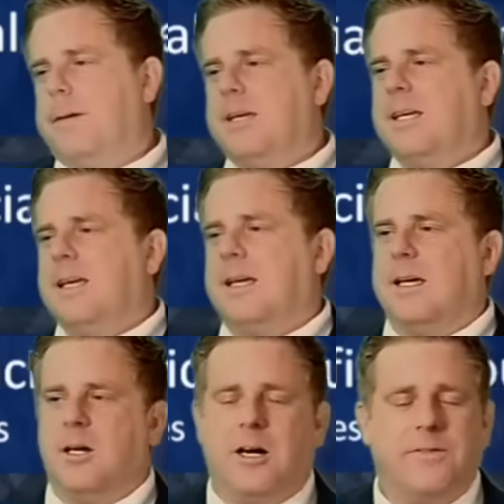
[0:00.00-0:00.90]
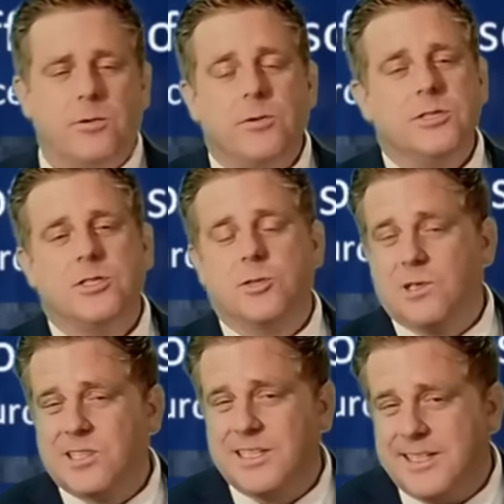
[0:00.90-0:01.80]
maybe kicking it off towards the
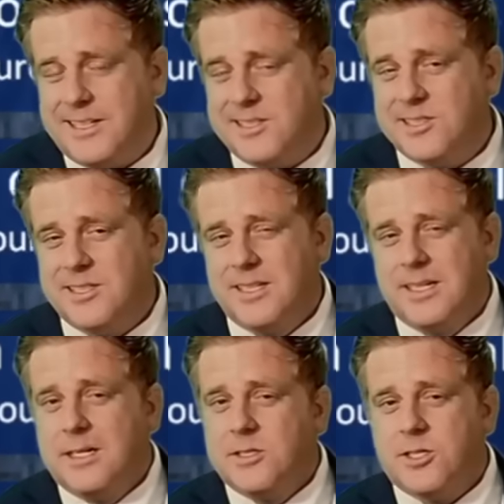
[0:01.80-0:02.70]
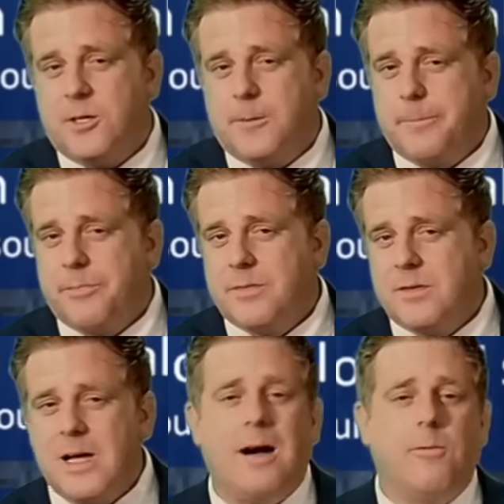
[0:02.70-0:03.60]
north and east. So
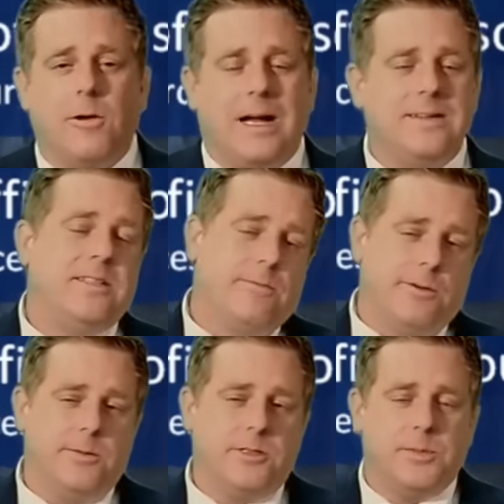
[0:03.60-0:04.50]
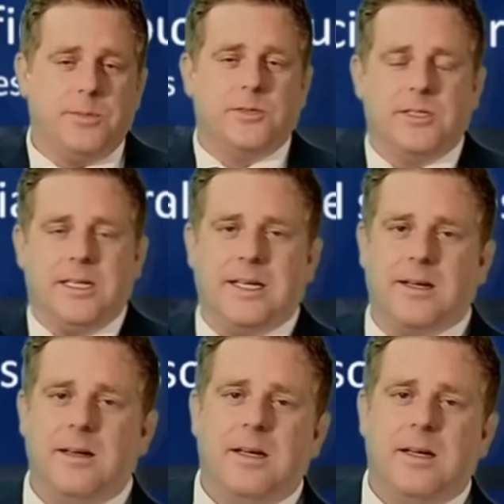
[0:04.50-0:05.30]
not where I've seen rumors, people saying,